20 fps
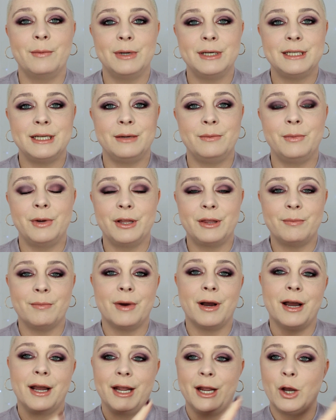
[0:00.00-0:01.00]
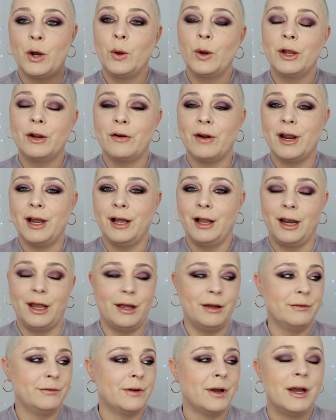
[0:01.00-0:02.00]
I went in with my holy grail
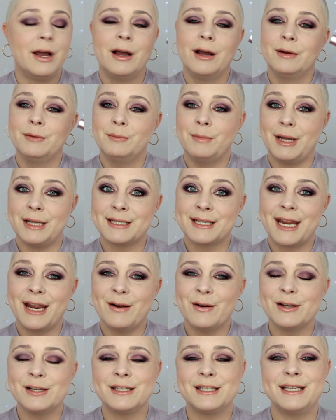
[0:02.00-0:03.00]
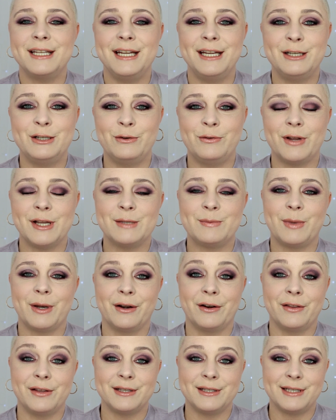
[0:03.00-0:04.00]
of mascaras, the Too Faced
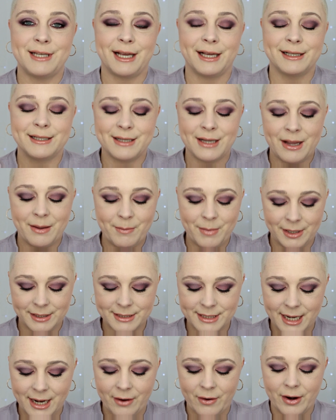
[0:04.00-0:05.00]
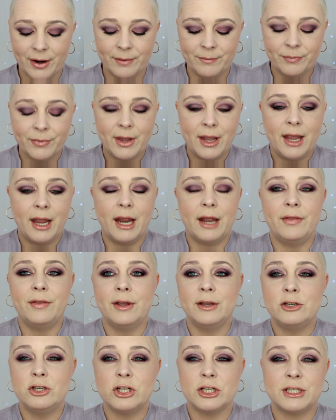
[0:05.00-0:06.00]
Better Than Sex mascara. And
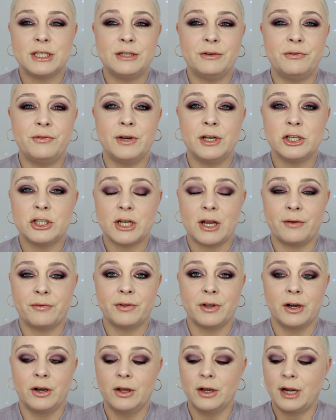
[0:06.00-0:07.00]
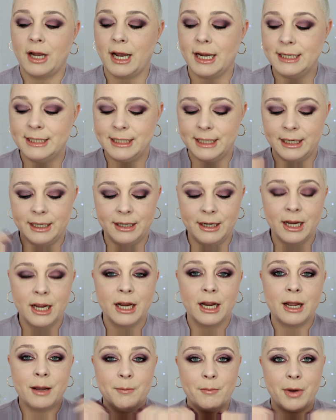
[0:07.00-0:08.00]
then just to finish off the look, I did
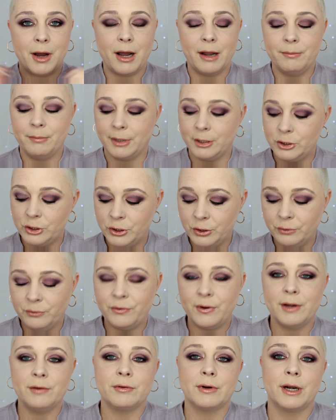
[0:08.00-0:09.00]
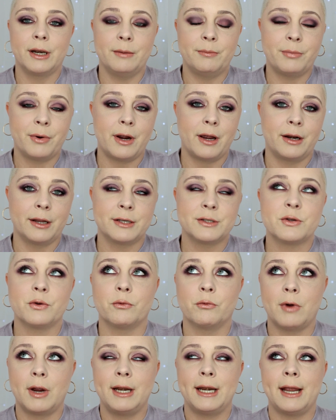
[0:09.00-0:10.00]
combine my two favorite lip
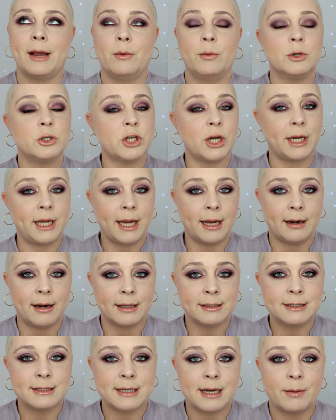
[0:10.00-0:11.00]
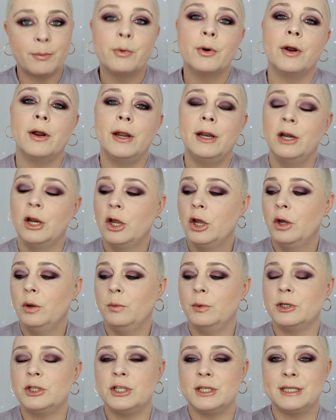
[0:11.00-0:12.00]
products right now, which I cannot stop wearing,
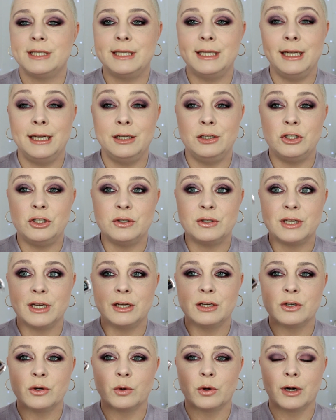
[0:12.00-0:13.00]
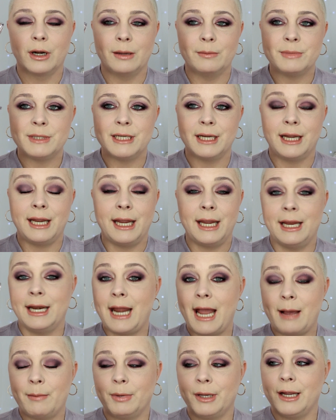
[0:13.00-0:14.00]
which is the Juicy Couture lipstick
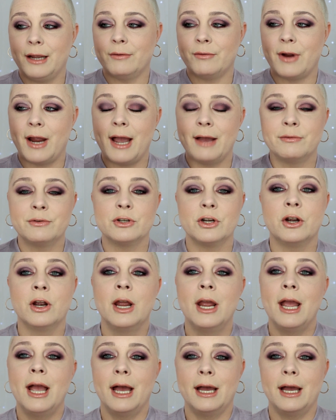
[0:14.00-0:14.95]
in Happily Ever After,